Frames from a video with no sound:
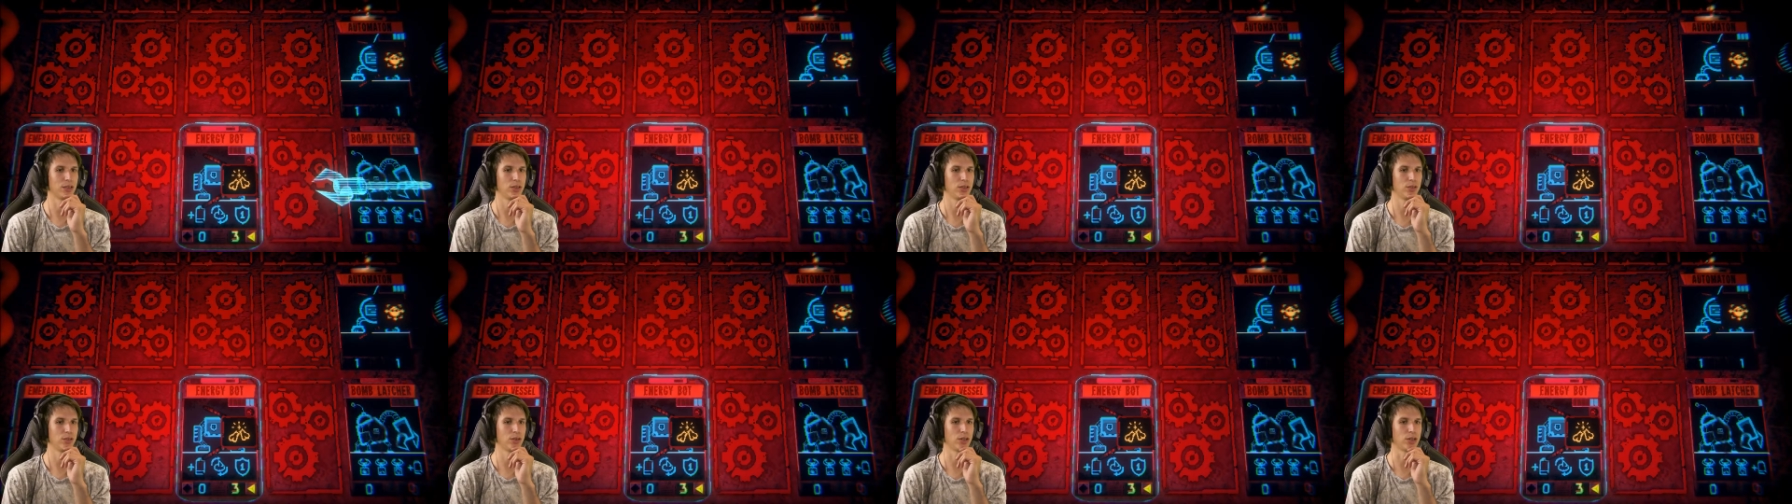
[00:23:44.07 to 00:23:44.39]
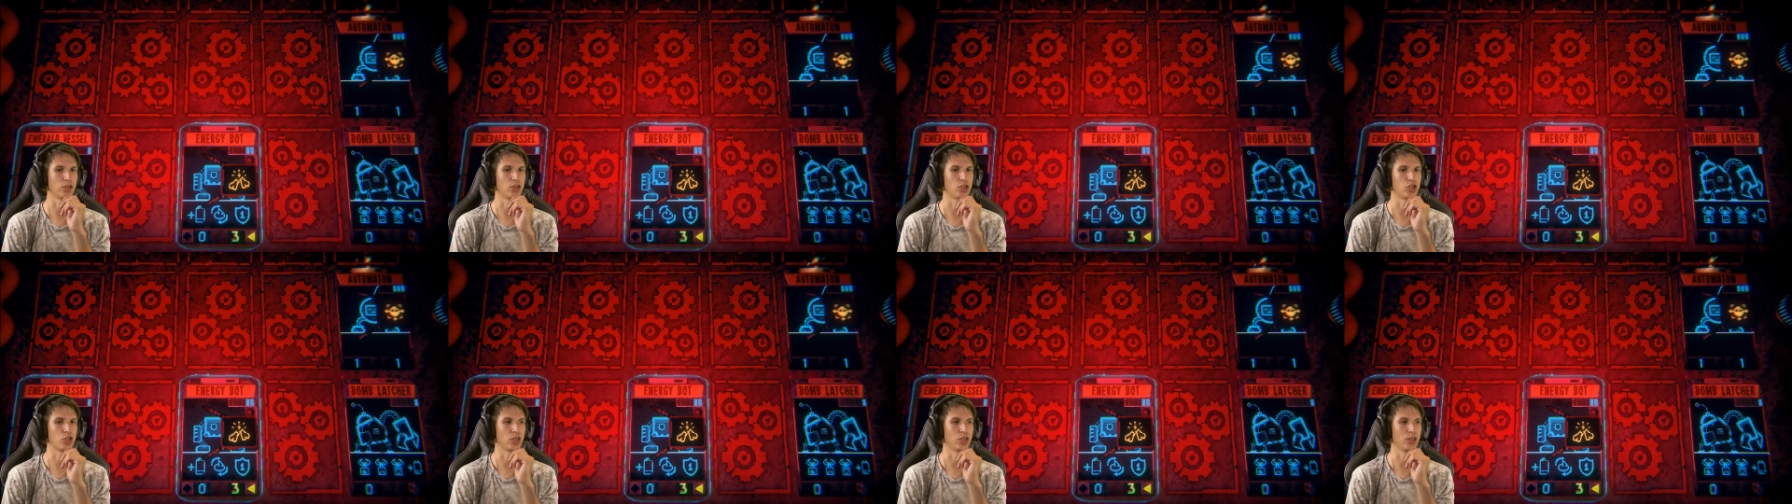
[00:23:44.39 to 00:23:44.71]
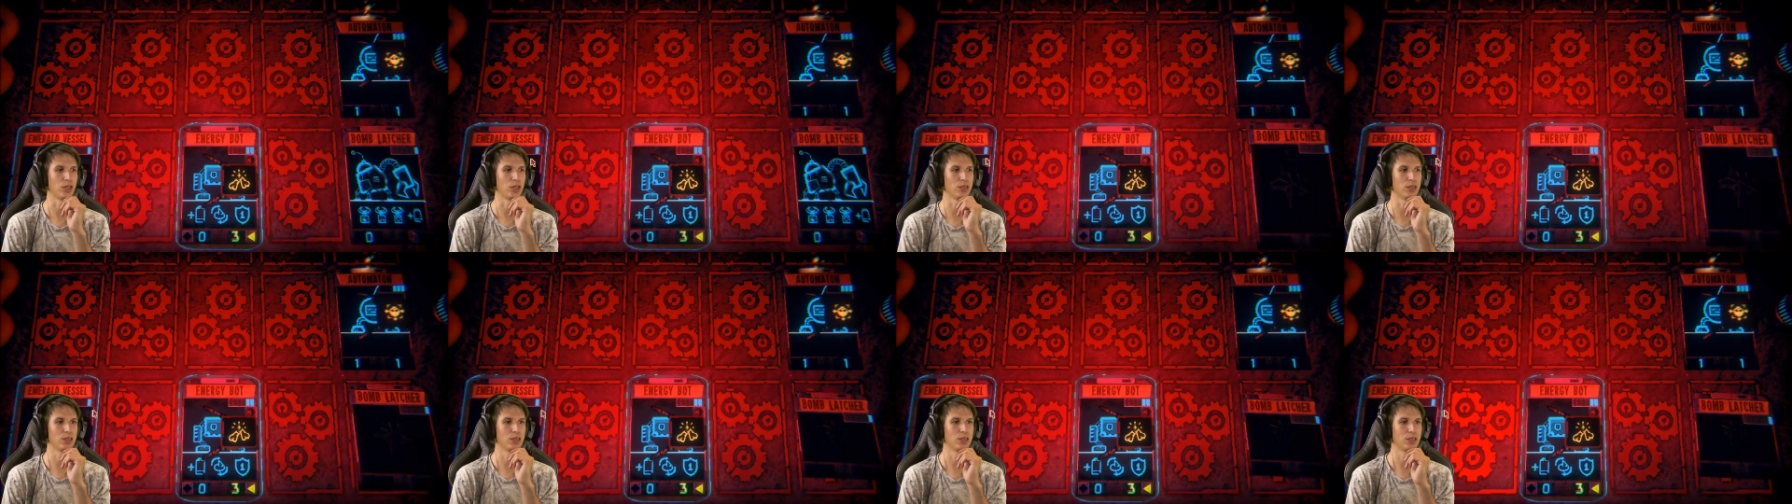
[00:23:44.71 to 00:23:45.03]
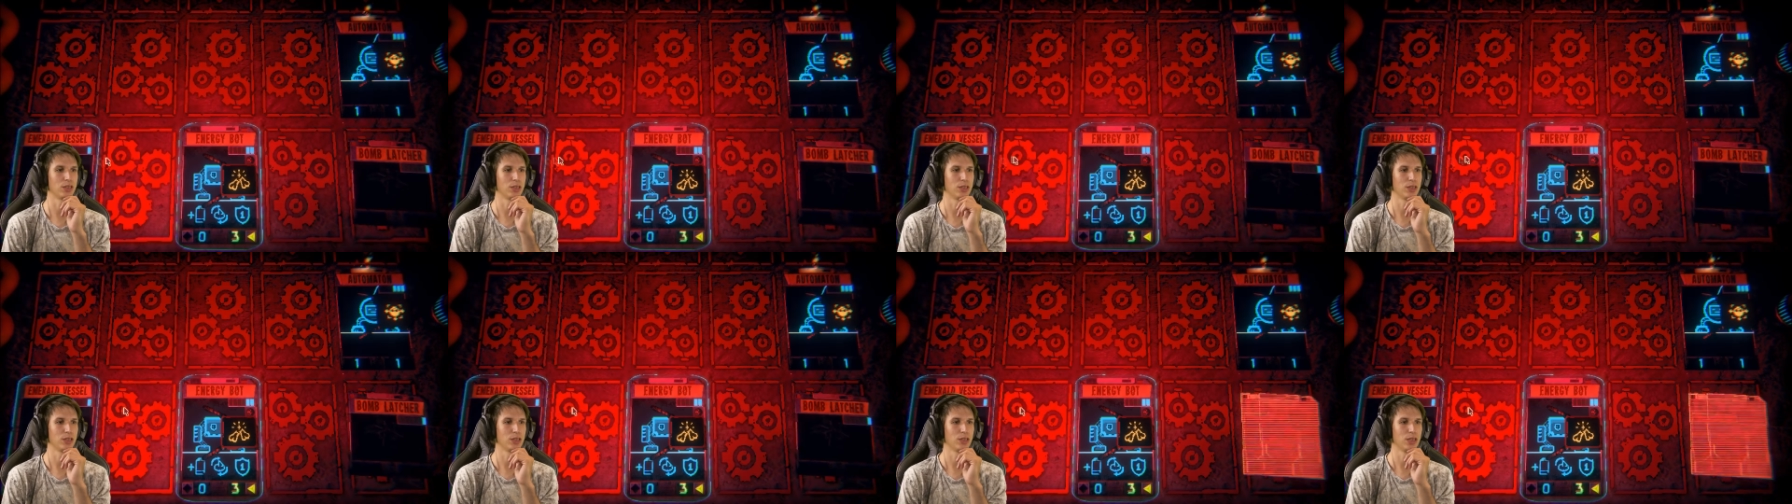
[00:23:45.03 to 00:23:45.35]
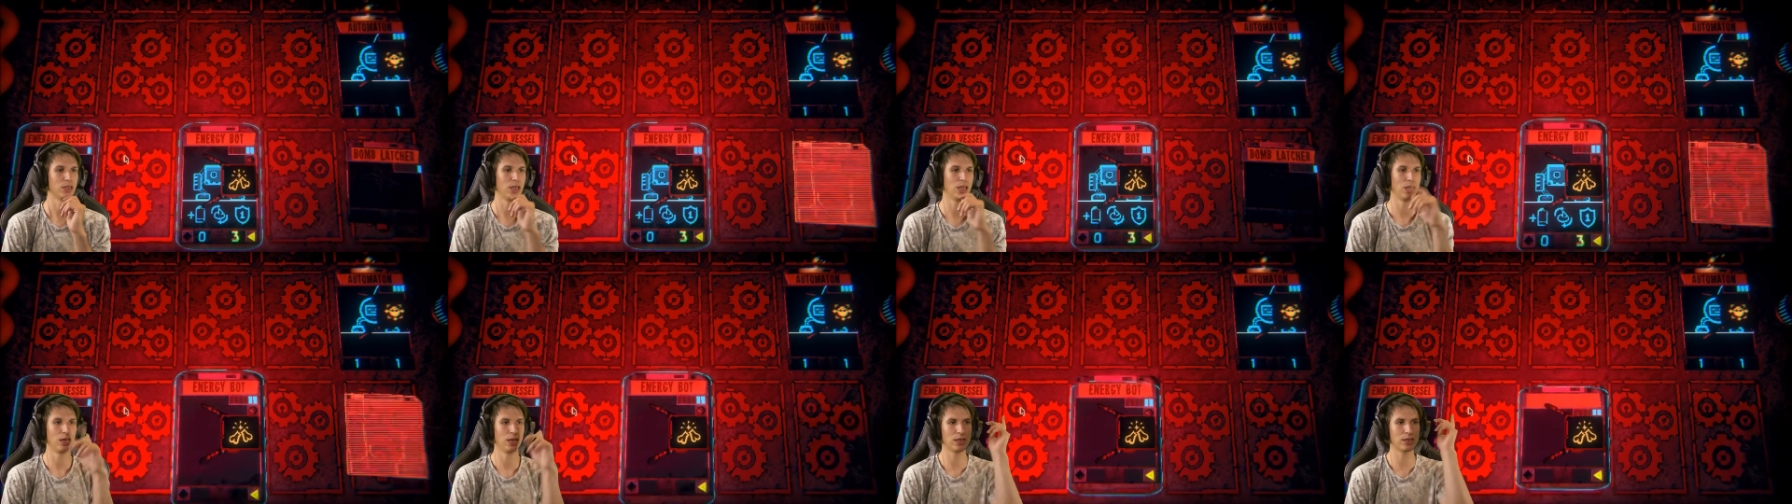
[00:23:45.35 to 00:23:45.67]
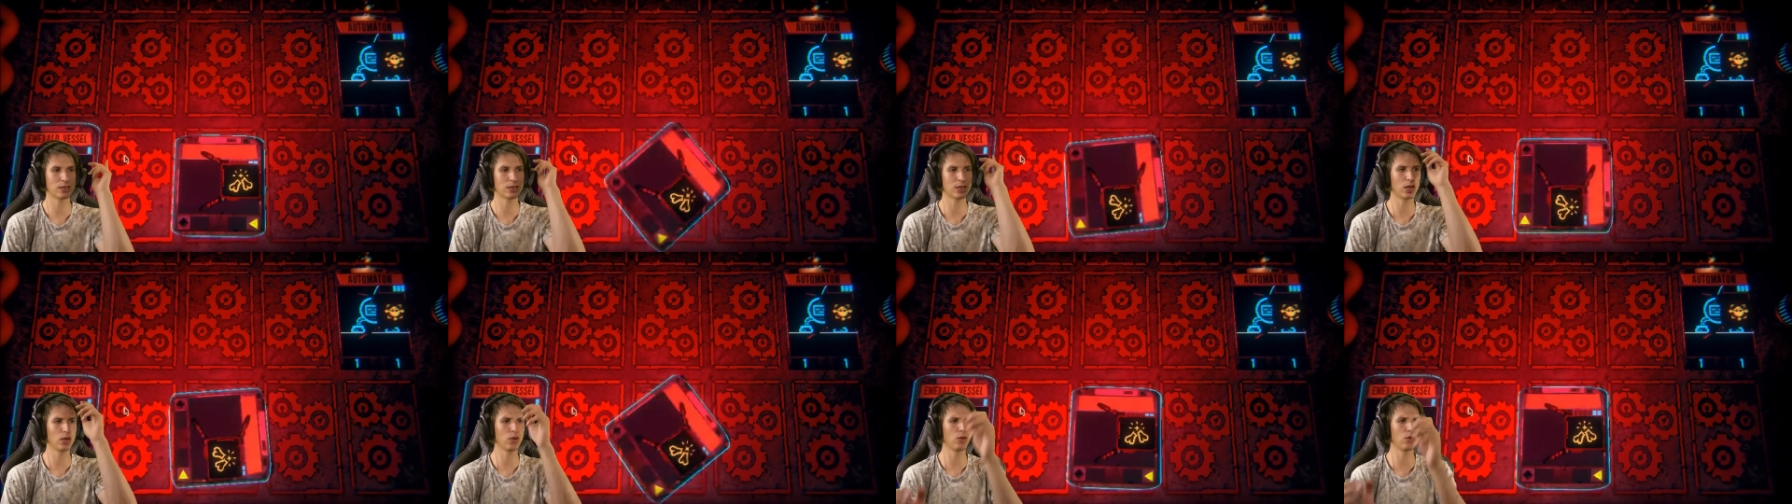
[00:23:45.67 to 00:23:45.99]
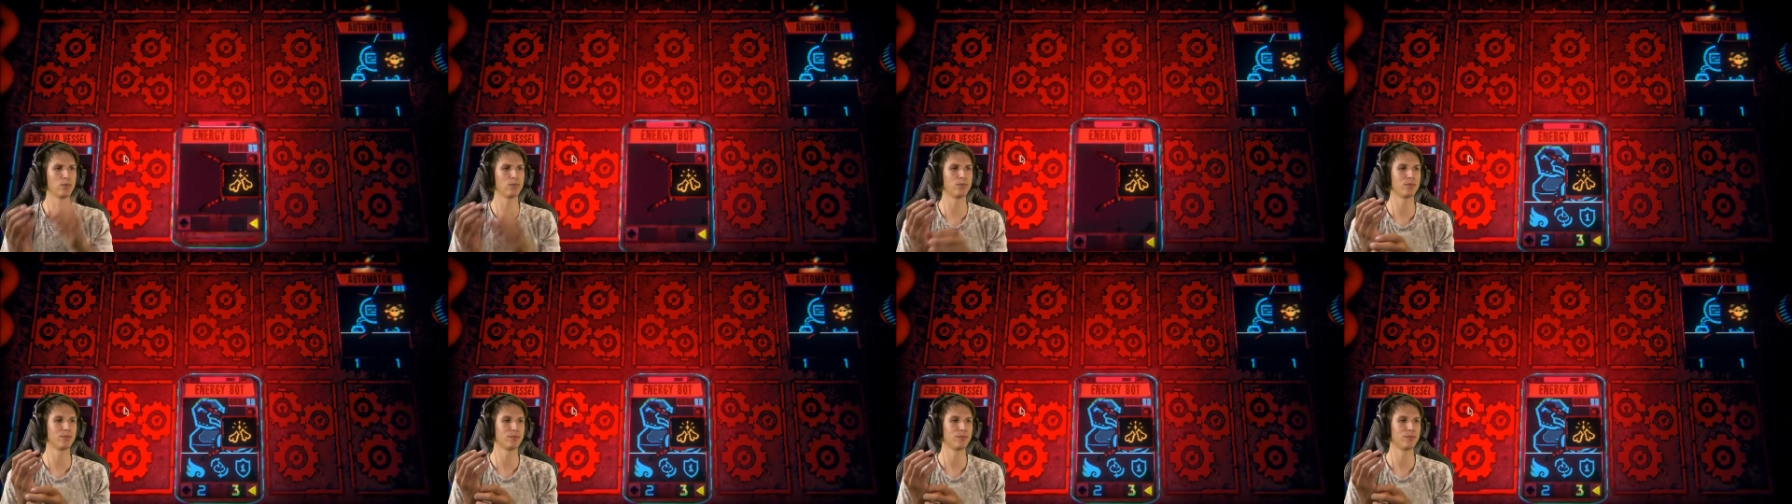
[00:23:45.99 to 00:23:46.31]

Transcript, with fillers: You get the shield. Let's go!